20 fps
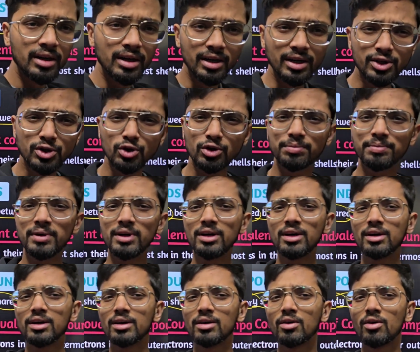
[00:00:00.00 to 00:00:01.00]
it should
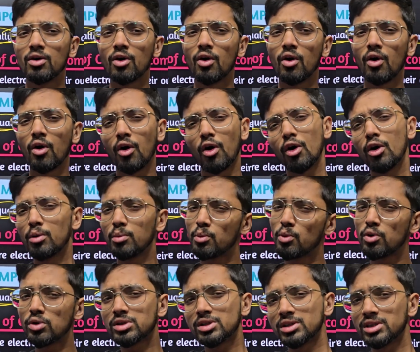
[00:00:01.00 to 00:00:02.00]
be
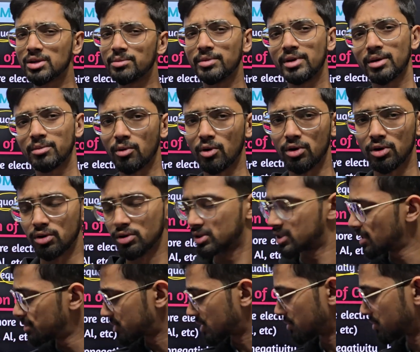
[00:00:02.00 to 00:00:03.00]
almost a similar molecule.
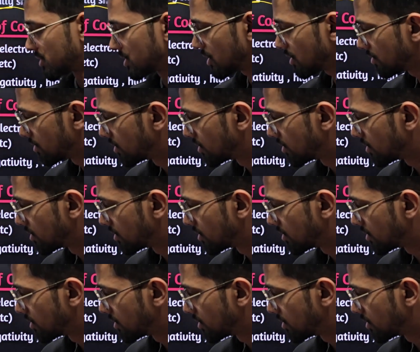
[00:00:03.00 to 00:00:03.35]
Same. See here,